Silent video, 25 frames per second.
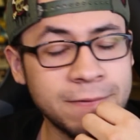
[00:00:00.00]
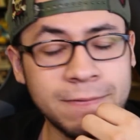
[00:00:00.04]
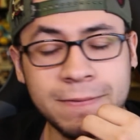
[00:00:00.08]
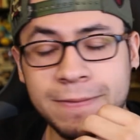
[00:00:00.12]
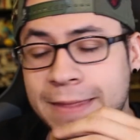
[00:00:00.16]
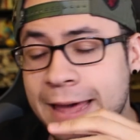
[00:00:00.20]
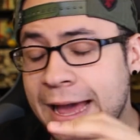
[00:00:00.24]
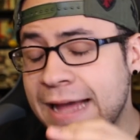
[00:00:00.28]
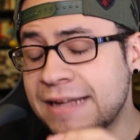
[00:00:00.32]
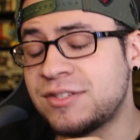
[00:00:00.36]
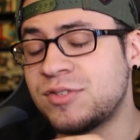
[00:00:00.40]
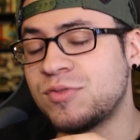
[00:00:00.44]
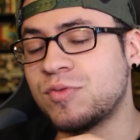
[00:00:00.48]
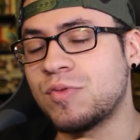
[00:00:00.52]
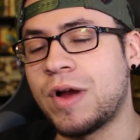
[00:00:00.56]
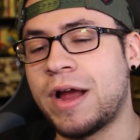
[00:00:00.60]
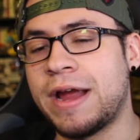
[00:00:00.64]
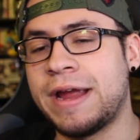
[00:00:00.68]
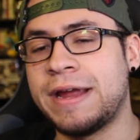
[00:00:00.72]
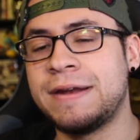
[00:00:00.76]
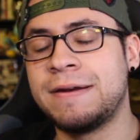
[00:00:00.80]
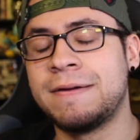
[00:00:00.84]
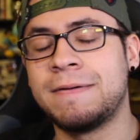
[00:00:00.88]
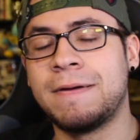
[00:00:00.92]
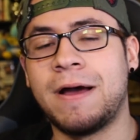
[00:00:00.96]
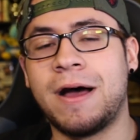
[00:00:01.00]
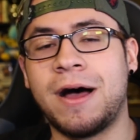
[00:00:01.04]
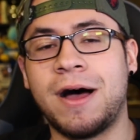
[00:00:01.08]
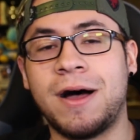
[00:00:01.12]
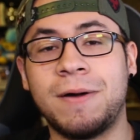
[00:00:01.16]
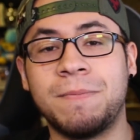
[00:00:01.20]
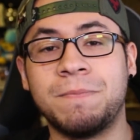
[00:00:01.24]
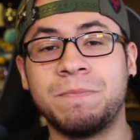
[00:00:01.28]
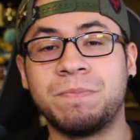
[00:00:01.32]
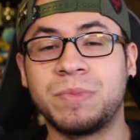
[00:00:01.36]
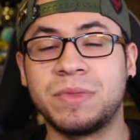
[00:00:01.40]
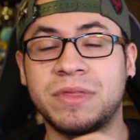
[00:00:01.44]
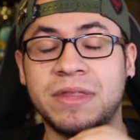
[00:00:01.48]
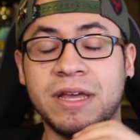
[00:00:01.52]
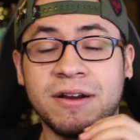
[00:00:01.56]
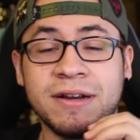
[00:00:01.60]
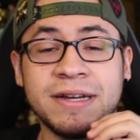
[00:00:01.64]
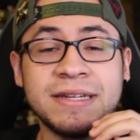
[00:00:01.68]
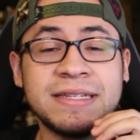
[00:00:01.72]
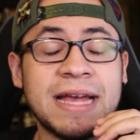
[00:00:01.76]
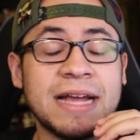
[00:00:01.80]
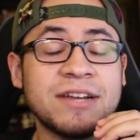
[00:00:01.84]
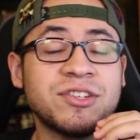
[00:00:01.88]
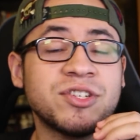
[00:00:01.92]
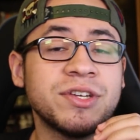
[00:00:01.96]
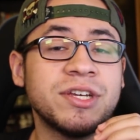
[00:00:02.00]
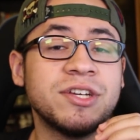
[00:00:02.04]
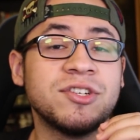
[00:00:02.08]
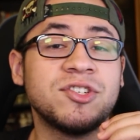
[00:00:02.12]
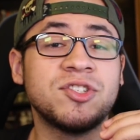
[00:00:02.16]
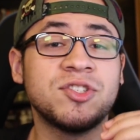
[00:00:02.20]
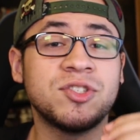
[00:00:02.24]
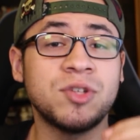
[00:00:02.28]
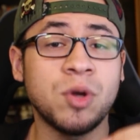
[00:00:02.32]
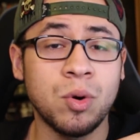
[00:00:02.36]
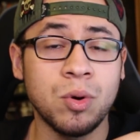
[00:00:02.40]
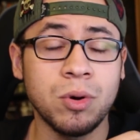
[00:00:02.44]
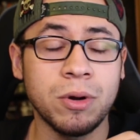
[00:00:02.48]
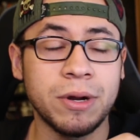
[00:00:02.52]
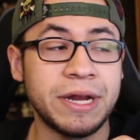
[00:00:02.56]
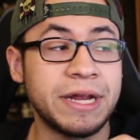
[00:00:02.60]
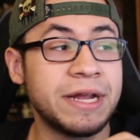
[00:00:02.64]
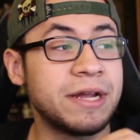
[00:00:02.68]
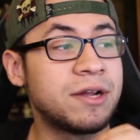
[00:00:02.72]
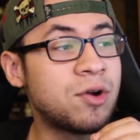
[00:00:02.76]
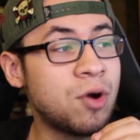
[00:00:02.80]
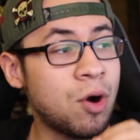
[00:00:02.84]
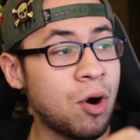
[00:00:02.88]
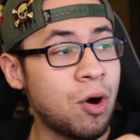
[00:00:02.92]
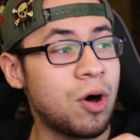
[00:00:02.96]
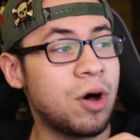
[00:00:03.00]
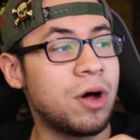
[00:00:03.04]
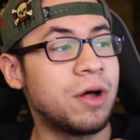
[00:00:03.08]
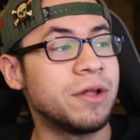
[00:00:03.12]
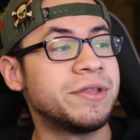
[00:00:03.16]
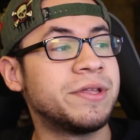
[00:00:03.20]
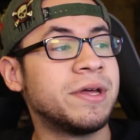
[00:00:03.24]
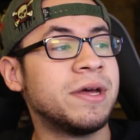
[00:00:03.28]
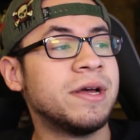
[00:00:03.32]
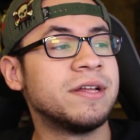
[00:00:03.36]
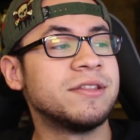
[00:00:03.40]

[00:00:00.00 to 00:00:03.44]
That's right, there is actually a story called